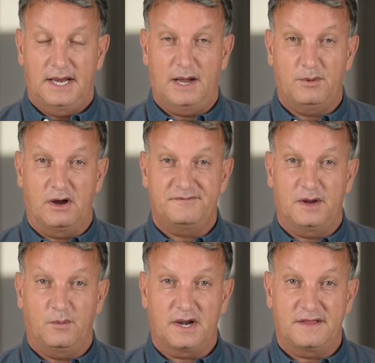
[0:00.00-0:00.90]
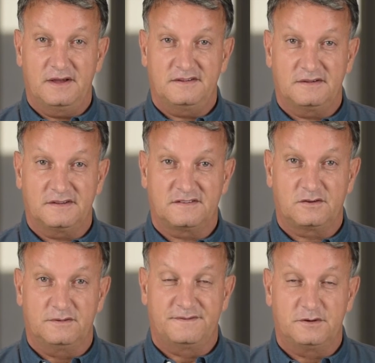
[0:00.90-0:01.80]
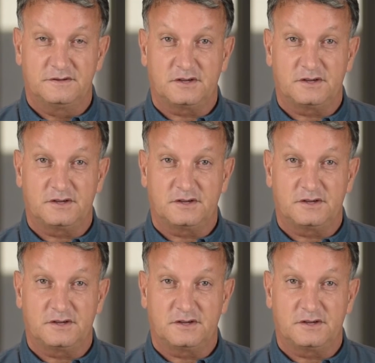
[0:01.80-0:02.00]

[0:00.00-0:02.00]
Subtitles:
Now, we're offering one of those as a full